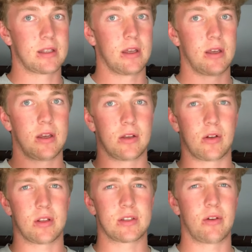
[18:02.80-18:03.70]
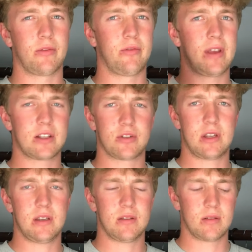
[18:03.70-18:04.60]
the goddess of
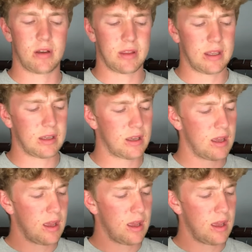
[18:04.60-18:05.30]
victory, I think.